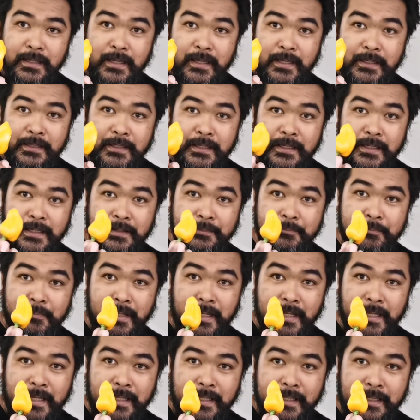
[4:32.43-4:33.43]
And then
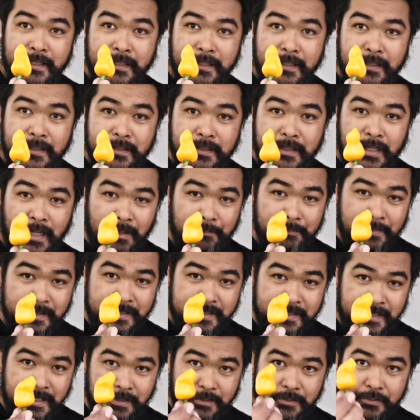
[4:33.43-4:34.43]
my
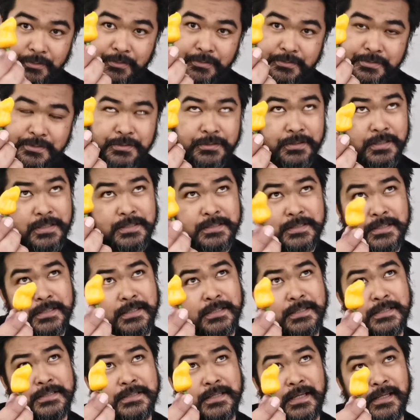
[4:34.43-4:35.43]
habanero. So this
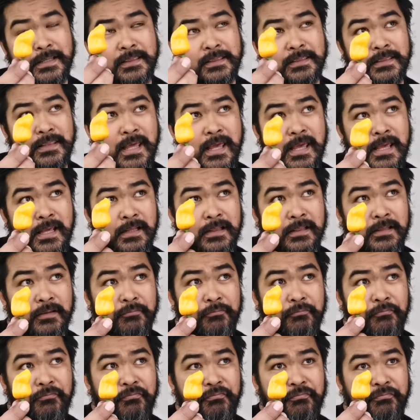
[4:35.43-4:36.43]
is, I think, the
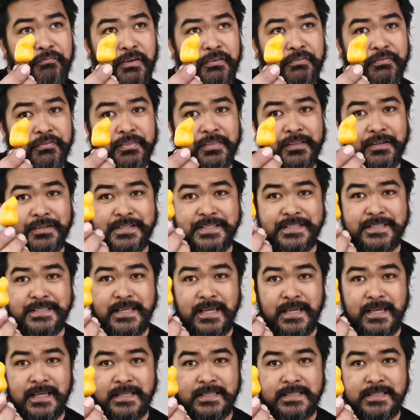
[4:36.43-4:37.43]
5th or
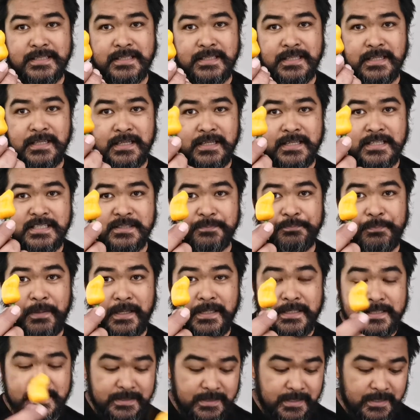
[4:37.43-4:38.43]
6th
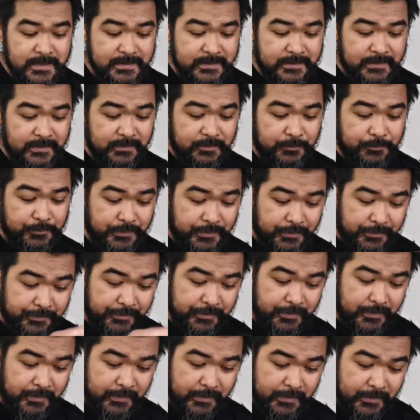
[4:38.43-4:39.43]
spiciest in the world.
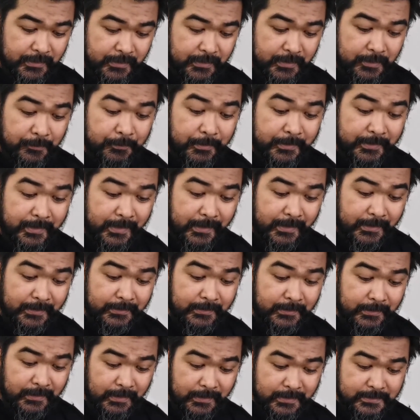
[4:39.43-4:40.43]
But
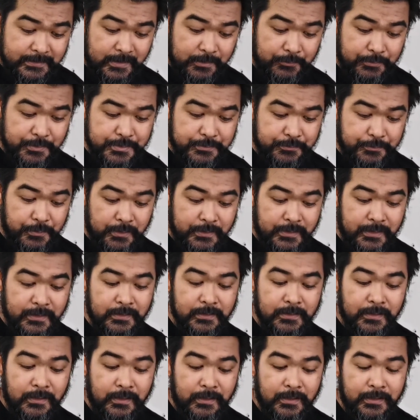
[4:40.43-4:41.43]
then, as I was walking
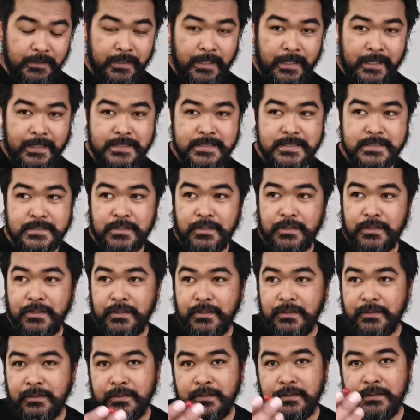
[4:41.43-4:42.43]
along, I
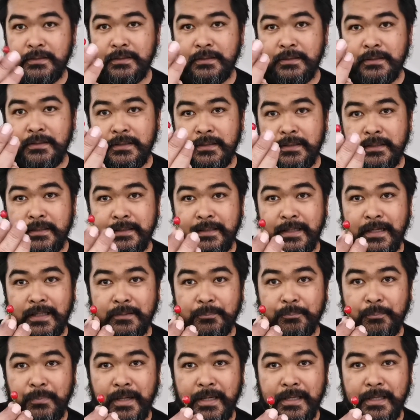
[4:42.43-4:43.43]
saw
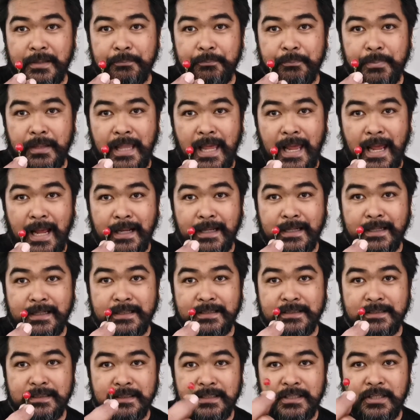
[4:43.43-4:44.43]
that my black
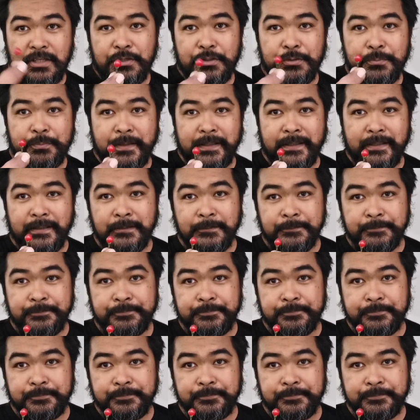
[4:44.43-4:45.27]
Cuban